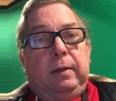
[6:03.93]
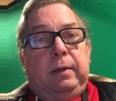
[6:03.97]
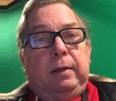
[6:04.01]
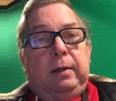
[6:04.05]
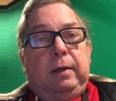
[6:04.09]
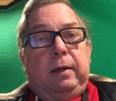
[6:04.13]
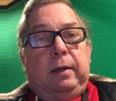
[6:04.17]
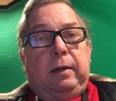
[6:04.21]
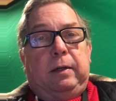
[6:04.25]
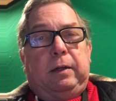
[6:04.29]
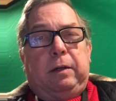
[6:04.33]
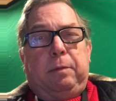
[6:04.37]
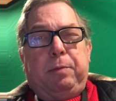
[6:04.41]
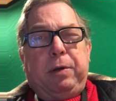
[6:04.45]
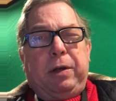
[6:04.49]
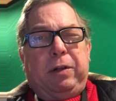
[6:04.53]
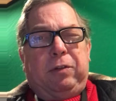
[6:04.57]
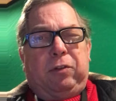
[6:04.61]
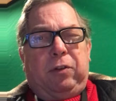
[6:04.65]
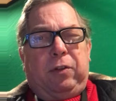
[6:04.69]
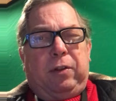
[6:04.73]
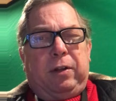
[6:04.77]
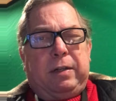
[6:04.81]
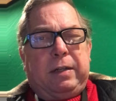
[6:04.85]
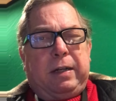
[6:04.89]
It
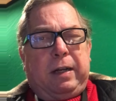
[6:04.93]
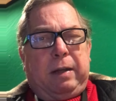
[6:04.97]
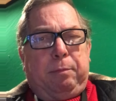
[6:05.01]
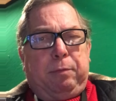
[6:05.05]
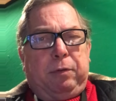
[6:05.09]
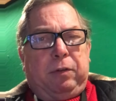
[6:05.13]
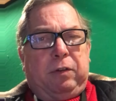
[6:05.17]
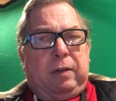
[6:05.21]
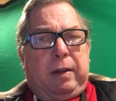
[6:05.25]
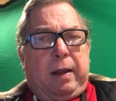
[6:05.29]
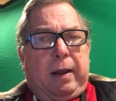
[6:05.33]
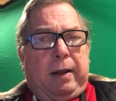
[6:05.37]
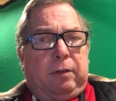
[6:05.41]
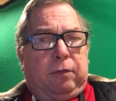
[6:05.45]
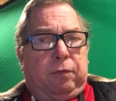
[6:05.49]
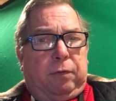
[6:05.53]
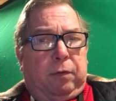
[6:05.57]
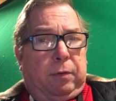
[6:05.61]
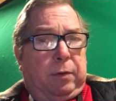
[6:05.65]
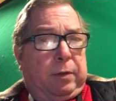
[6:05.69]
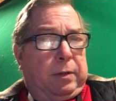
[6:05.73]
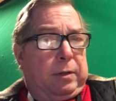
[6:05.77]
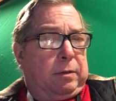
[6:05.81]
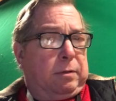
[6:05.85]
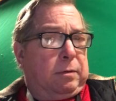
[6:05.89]
depends on the type of
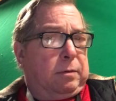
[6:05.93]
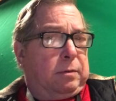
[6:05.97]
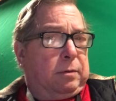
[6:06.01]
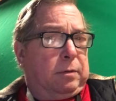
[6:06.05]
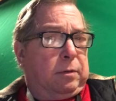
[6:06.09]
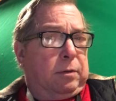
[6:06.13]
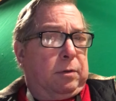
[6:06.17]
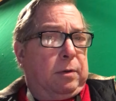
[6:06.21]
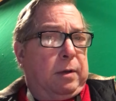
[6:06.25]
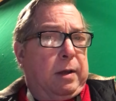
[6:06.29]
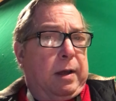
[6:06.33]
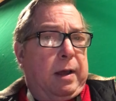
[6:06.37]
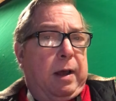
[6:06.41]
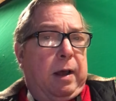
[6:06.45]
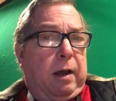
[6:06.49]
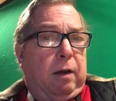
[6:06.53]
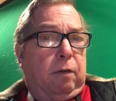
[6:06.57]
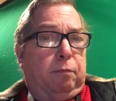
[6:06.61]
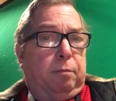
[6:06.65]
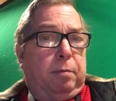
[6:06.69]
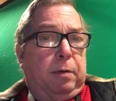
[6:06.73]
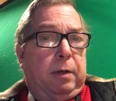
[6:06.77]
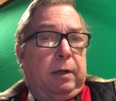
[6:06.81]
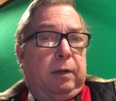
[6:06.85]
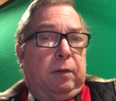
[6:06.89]
saxophone that you
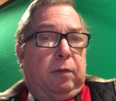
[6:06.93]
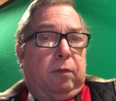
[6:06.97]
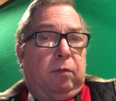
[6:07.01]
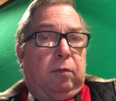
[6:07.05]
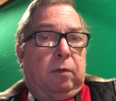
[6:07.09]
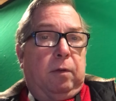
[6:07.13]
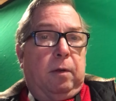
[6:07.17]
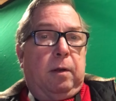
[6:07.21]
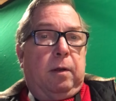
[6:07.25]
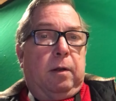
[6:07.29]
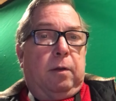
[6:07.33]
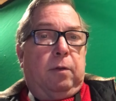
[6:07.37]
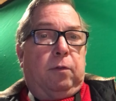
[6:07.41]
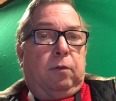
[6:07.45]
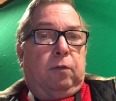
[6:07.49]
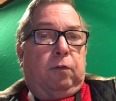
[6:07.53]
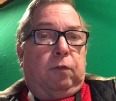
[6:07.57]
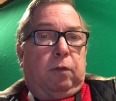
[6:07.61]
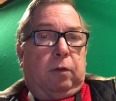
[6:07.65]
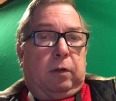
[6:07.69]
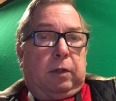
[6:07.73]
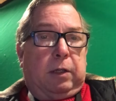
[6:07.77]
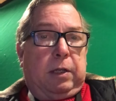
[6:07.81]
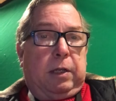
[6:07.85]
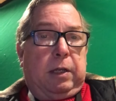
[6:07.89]
have, but there's
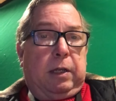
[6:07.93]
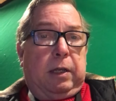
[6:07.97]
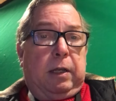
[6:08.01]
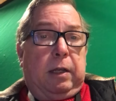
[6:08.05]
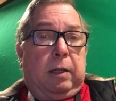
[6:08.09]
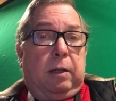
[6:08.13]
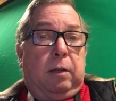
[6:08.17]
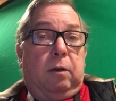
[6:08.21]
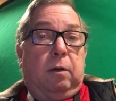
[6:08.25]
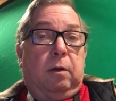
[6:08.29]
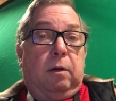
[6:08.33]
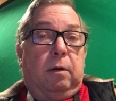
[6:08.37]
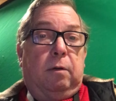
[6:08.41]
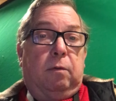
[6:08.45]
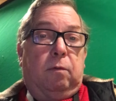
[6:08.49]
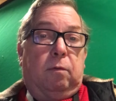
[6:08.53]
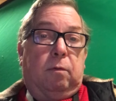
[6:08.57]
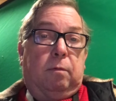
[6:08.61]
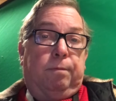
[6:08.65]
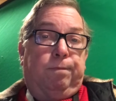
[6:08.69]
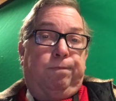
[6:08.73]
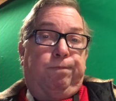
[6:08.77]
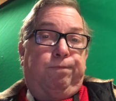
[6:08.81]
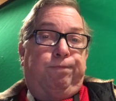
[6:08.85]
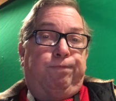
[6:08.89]
a key
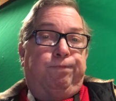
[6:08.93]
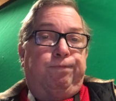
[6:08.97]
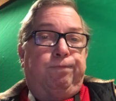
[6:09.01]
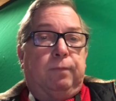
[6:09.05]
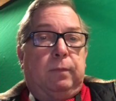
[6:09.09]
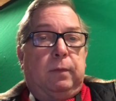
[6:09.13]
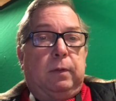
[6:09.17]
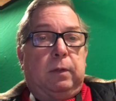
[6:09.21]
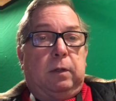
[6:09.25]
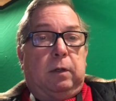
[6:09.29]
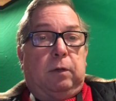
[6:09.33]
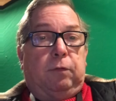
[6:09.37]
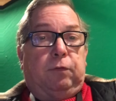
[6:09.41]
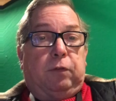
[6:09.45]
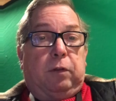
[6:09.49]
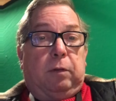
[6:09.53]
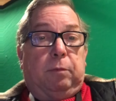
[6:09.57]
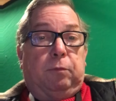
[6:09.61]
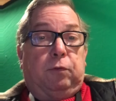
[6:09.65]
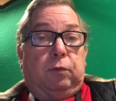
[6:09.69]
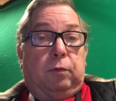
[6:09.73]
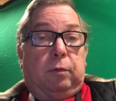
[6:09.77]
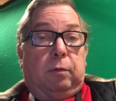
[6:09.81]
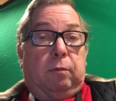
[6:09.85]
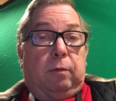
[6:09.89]
of some
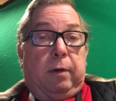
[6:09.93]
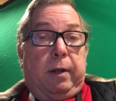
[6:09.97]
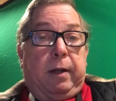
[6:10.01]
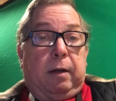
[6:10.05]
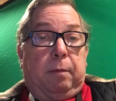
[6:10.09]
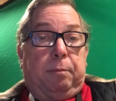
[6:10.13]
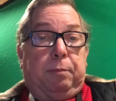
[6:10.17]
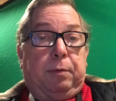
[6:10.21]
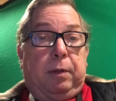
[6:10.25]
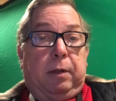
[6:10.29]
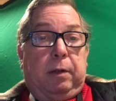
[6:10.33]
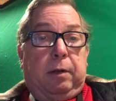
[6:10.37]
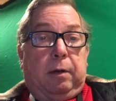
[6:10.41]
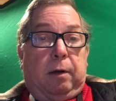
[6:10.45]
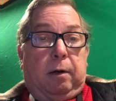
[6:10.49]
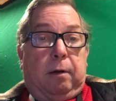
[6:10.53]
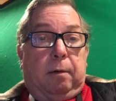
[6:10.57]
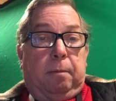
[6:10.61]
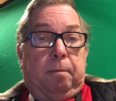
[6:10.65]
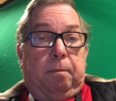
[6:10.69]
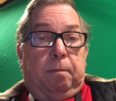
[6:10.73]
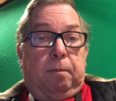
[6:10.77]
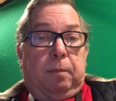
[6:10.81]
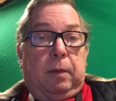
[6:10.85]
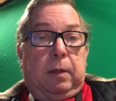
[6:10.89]
sort right up here.
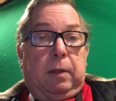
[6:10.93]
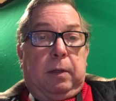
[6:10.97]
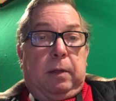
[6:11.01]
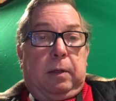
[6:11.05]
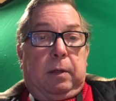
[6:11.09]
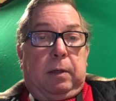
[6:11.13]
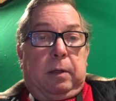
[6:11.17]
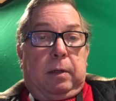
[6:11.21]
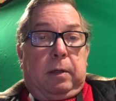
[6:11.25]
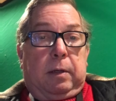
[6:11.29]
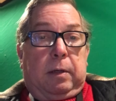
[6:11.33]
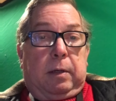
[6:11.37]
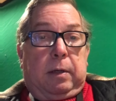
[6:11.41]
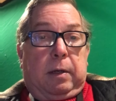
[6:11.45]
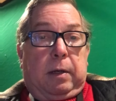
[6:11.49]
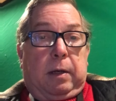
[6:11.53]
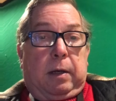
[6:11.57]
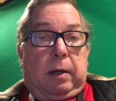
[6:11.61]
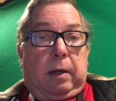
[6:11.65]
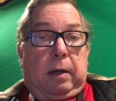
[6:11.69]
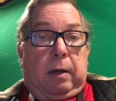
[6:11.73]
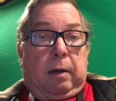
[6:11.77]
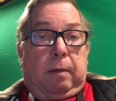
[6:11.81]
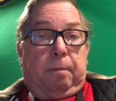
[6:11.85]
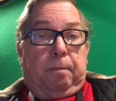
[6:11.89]

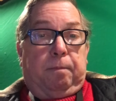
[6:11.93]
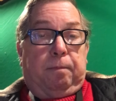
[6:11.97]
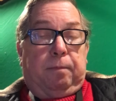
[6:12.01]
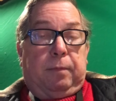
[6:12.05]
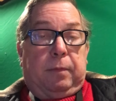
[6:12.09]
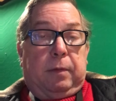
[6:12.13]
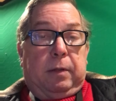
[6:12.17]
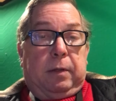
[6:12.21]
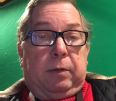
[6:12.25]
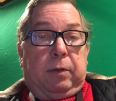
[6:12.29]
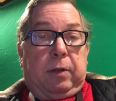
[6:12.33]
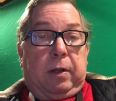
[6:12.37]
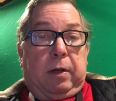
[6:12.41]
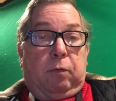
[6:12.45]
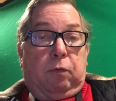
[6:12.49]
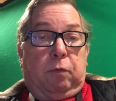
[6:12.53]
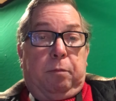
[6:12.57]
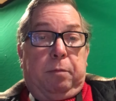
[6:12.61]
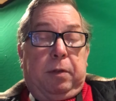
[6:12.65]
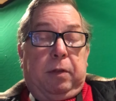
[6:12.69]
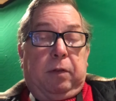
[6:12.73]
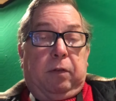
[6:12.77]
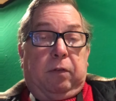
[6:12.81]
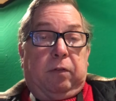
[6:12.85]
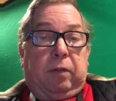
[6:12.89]
And then it would
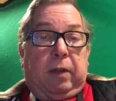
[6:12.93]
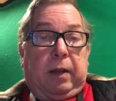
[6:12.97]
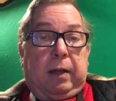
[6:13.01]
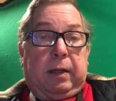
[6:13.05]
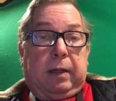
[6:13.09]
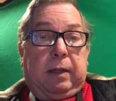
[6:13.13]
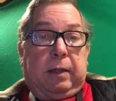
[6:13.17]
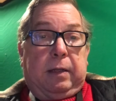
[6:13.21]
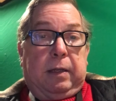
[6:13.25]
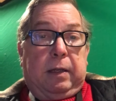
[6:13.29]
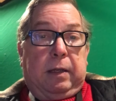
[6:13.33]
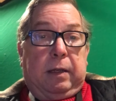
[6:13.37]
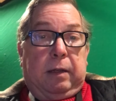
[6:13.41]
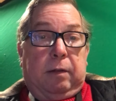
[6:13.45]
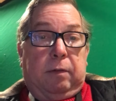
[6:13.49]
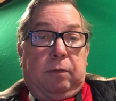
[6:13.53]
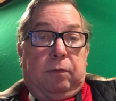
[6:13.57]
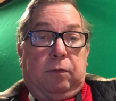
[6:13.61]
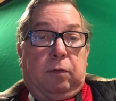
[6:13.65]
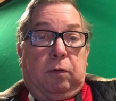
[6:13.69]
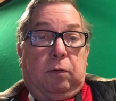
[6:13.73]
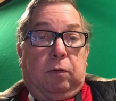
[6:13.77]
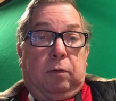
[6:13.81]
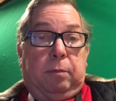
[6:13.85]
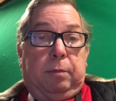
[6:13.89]
be the second key.
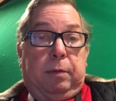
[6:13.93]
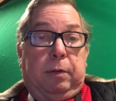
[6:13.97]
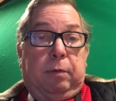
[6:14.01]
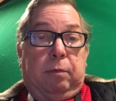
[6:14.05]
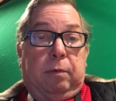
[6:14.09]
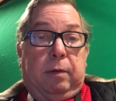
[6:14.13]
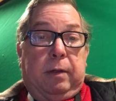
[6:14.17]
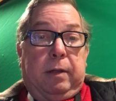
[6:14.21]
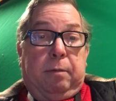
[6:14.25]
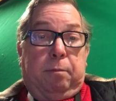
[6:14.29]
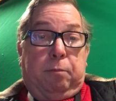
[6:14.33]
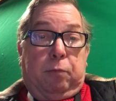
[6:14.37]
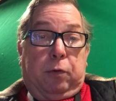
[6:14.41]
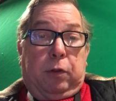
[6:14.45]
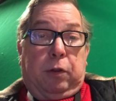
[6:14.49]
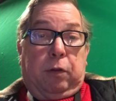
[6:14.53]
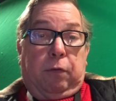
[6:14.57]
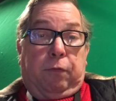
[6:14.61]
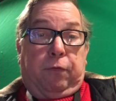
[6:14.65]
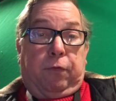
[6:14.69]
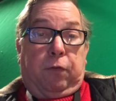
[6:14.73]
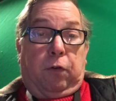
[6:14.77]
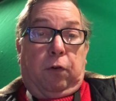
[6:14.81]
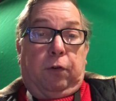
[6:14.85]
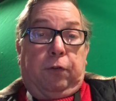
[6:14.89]
So it would be with the
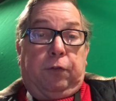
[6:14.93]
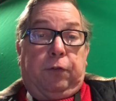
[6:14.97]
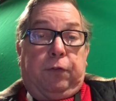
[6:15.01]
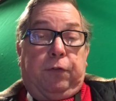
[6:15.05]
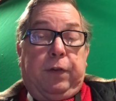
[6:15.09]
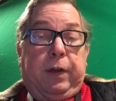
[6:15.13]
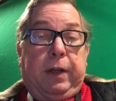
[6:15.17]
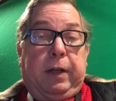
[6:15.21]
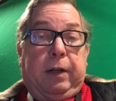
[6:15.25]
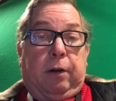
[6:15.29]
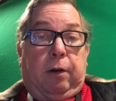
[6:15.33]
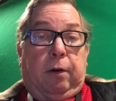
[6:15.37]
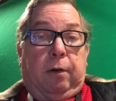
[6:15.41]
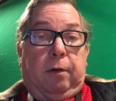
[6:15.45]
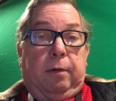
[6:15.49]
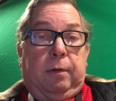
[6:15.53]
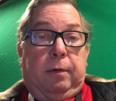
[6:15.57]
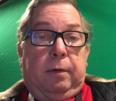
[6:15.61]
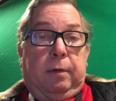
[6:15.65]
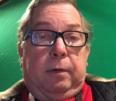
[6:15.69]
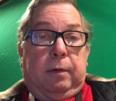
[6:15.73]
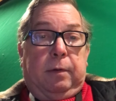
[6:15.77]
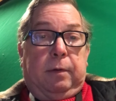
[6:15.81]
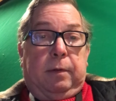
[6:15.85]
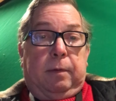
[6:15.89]
first finger.
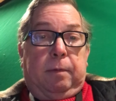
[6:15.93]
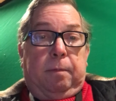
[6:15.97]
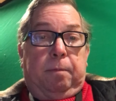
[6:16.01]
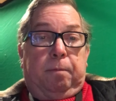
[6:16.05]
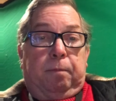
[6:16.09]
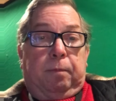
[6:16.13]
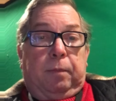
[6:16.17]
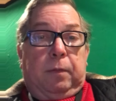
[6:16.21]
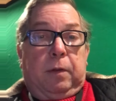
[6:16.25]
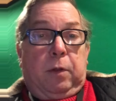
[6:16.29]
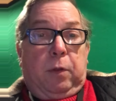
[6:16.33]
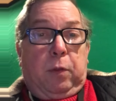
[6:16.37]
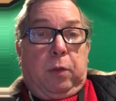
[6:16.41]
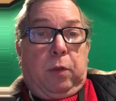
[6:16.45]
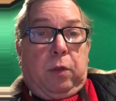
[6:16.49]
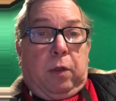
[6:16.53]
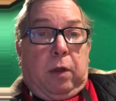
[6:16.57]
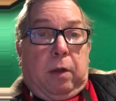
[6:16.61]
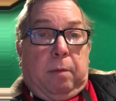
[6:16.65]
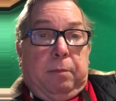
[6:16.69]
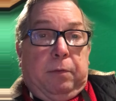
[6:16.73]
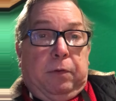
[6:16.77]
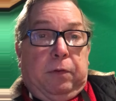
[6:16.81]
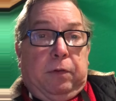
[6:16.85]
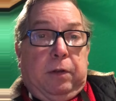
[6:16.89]

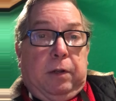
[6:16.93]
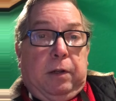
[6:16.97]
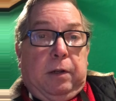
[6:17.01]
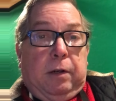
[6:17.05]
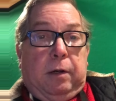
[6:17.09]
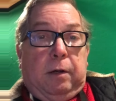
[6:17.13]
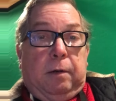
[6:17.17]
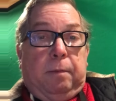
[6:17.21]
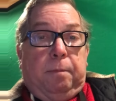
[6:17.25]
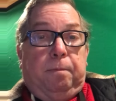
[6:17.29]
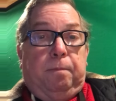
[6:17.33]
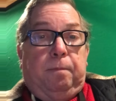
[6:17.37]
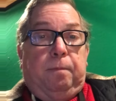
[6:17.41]
Thumb is here.